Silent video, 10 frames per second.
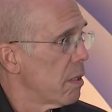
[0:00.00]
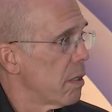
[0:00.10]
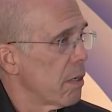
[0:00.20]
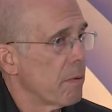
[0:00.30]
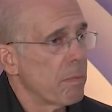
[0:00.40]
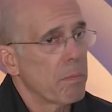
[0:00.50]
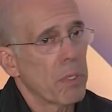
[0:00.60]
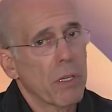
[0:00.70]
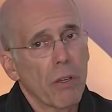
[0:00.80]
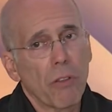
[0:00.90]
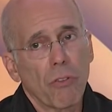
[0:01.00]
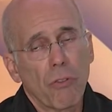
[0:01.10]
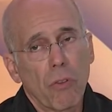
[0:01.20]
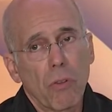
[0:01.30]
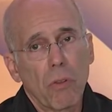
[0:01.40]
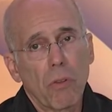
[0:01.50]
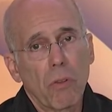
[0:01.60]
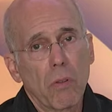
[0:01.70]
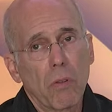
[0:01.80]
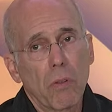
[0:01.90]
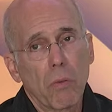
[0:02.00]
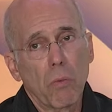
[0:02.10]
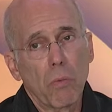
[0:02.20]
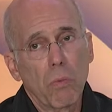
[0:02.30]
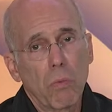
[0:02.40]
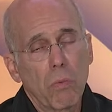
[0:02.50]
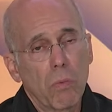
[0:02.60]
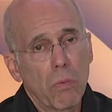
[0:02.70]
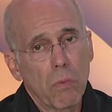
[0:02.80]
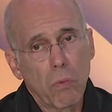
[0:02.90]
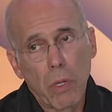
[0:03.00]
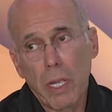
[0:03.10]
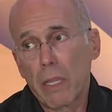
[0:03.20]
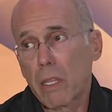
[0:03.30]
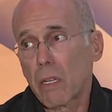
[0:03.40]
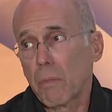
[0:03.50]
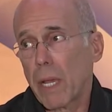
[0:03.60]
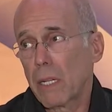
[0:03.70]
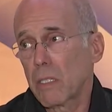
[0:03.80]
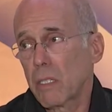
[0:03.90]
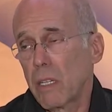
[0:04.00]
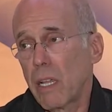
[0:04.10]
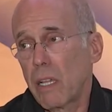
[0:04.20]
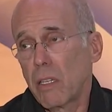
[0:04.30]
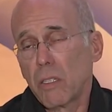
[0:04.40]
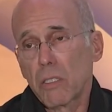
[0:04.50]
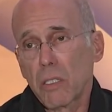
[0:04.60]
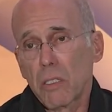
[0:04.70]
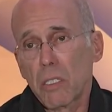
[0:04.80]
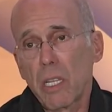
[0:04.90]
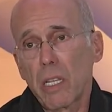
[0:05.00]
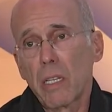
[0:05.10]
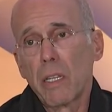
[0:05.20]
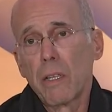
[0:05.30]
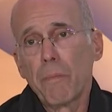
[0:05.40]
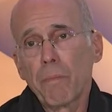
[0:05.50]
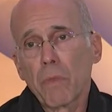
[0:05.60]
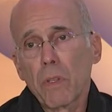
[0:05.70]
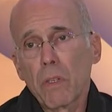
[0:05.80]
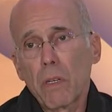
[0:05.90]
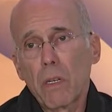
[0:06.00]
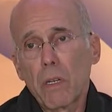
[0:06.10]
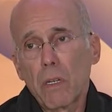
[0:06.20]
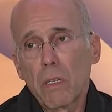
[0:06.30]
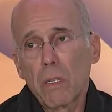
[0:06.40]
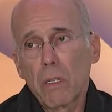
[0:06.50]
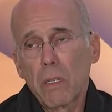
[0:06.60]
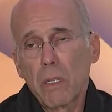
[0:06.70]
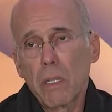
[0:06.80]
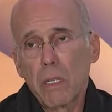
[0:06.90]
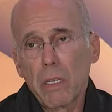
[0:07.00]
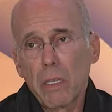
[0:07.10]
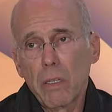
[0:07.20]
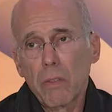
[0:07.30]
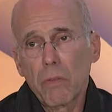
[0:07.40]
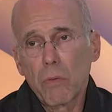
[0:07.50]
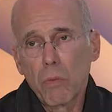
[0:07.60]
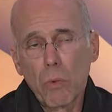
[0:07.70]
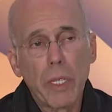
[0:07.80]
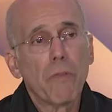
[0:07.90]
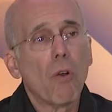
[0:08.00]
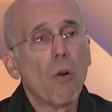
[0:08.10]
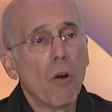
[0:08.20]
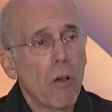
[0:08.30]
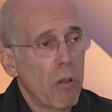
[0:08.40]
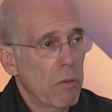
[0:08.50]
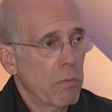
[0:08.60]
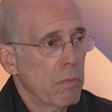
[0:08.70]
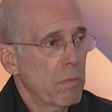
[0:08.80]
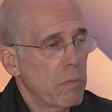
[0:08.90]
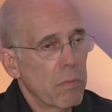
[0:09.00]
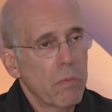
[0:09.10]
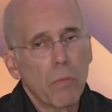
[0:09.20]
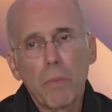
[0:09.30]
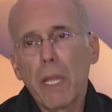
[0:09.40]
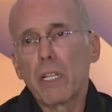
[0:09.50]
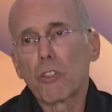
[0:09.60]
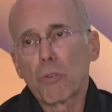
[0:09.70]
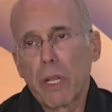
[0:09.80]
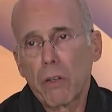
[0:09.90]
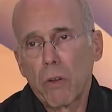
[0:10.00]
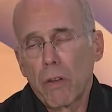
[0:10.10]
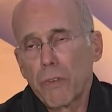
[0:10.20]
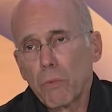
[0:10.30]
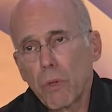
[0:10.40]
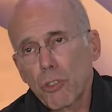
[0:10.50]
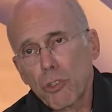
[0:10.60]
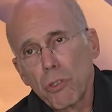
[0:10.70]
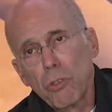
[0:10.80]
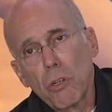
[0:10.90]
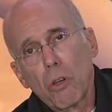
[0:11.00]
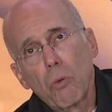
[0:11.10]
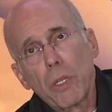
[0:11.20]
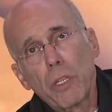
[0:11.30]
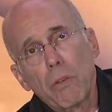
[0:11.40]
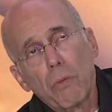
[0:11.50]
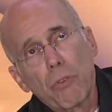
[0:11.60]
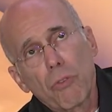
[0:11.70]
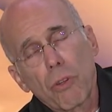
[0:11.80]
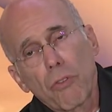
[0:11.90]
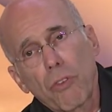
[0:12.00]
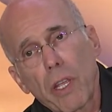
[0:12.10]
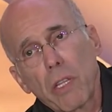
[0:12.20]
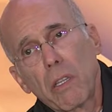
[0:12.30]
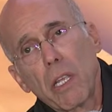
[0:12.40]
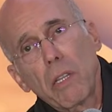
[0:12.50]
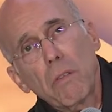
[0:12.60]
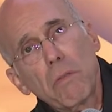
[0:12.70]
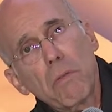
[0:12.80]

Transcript: Um, because the, the way I think about it today is, is that uh, we have all we made a trade-off in which you know we we sort of said that